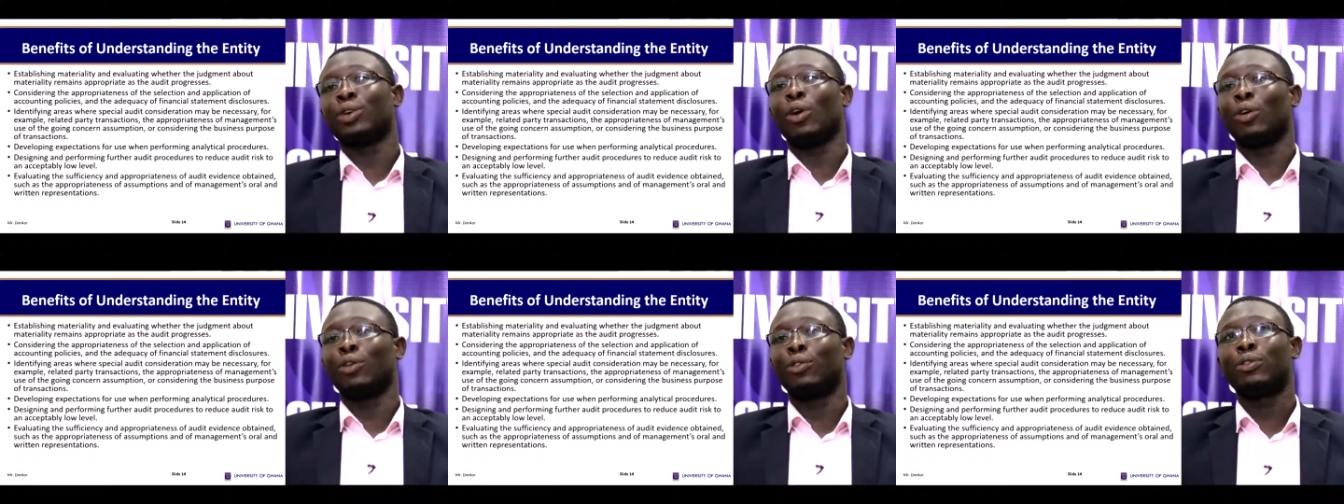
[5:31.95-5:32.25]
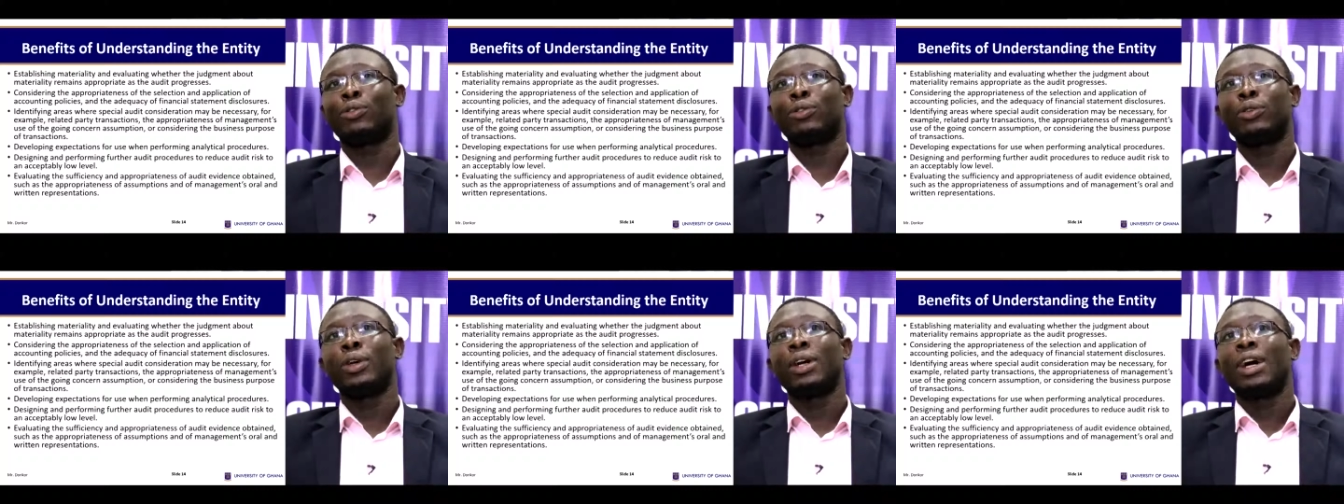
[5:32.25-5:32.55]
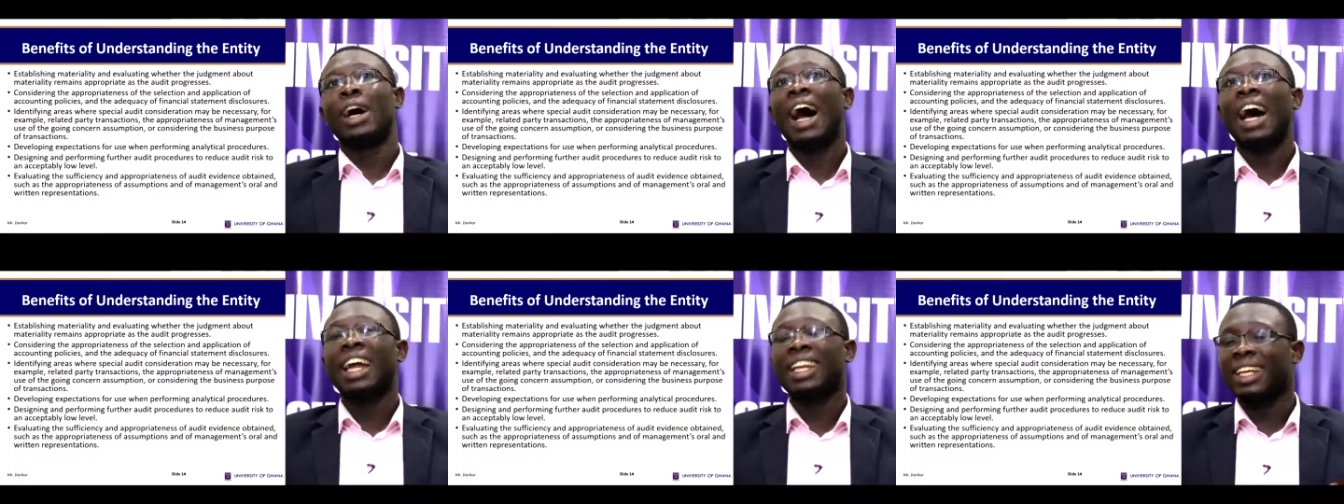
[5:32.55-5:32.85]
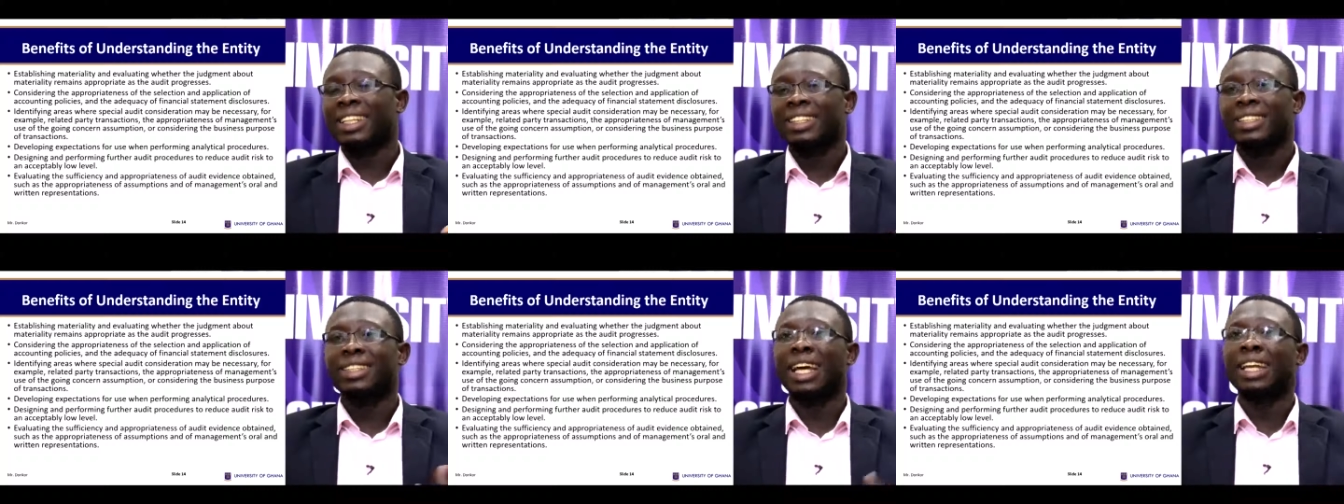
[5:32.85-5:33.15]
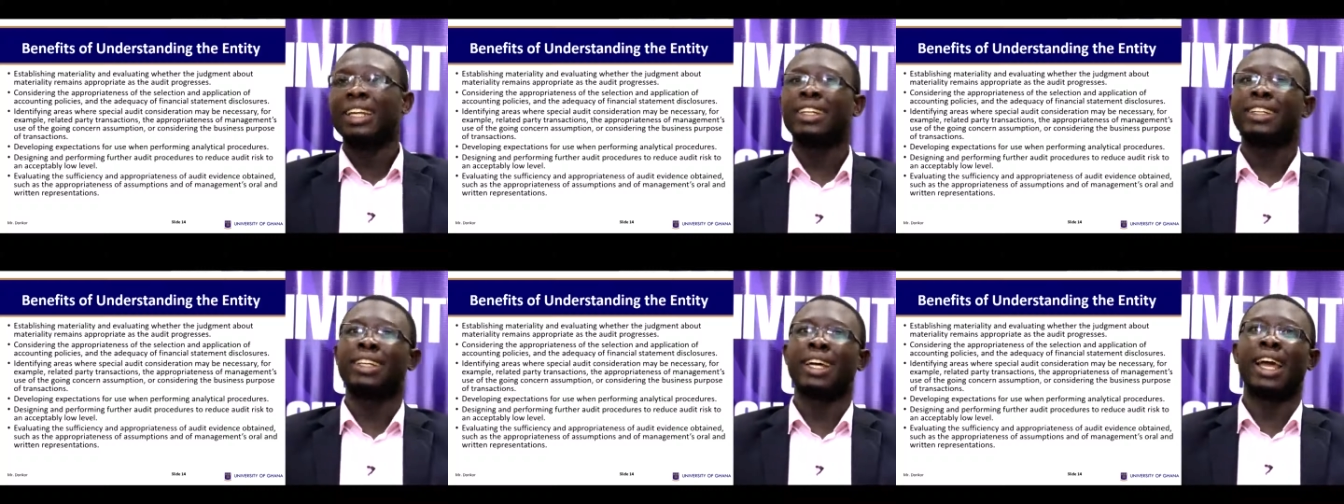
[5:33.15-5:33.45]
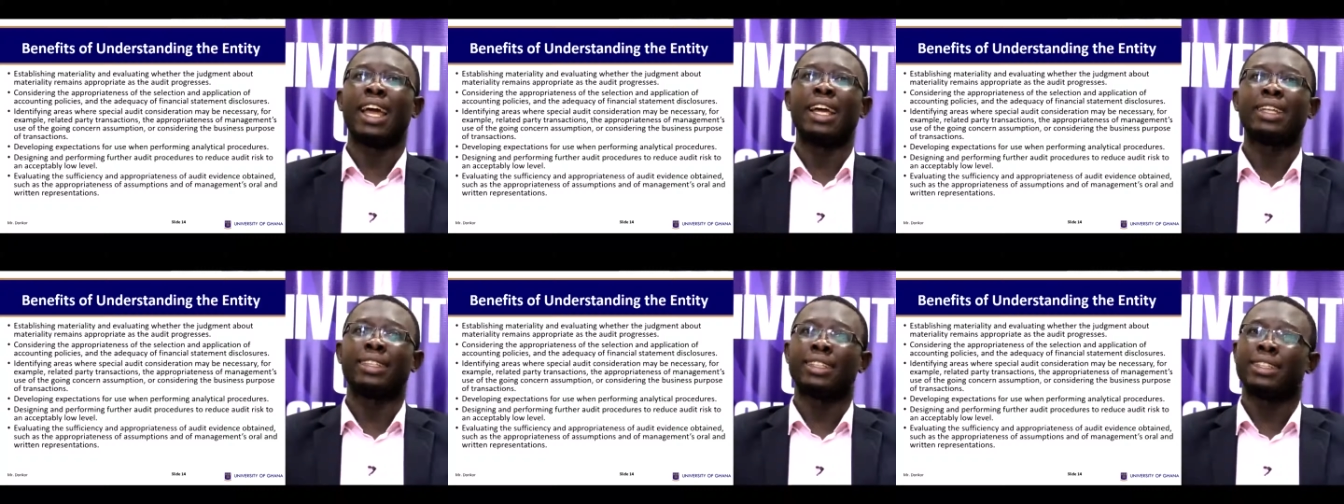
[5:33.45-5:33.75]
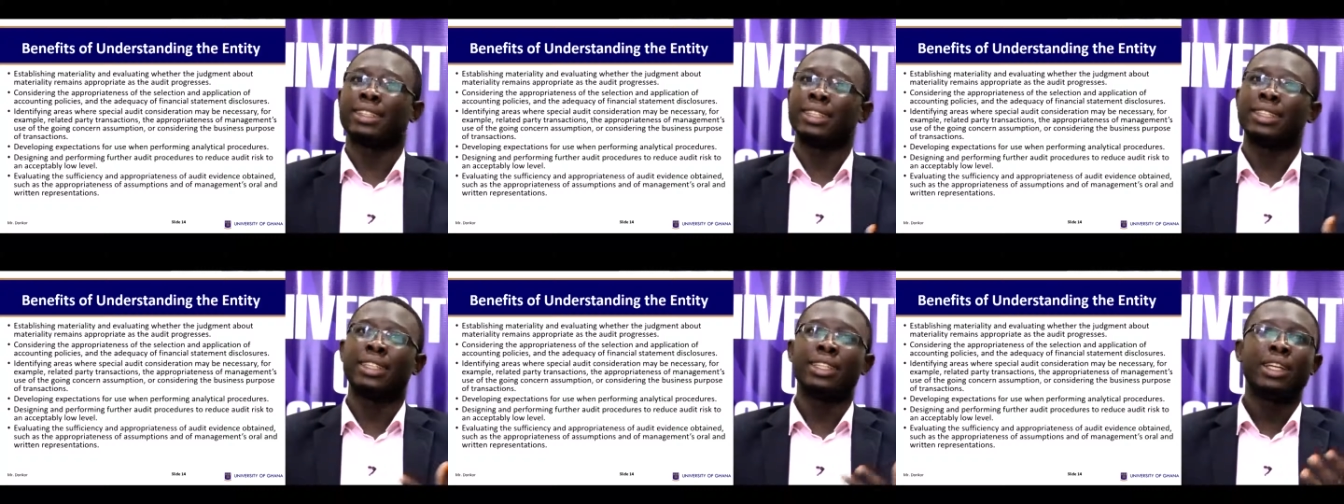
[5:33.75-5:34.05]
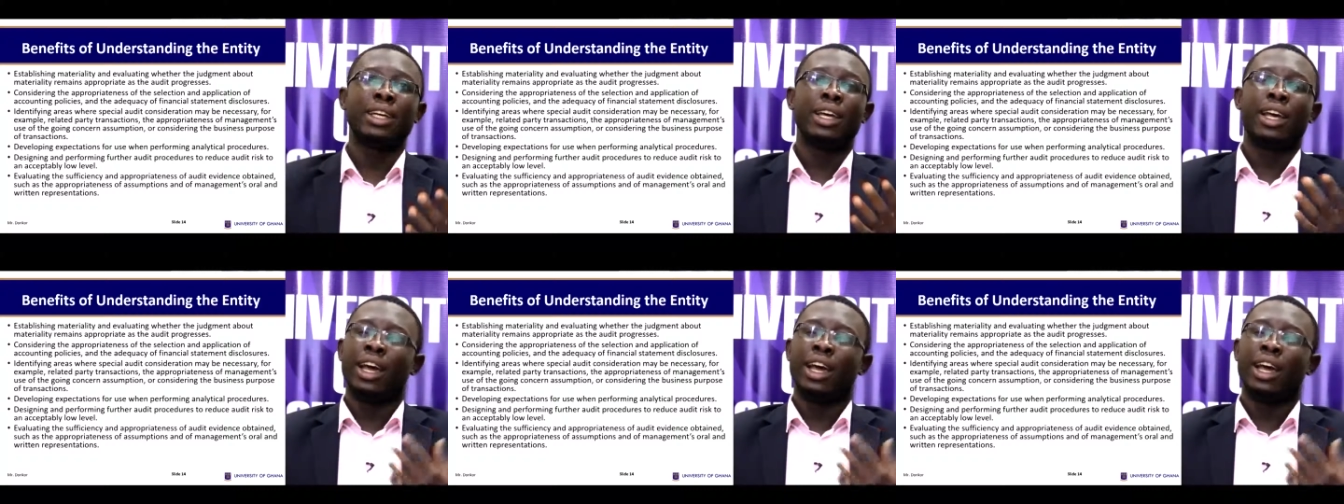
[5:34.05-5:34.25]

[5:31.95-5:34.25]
of understanding the entity,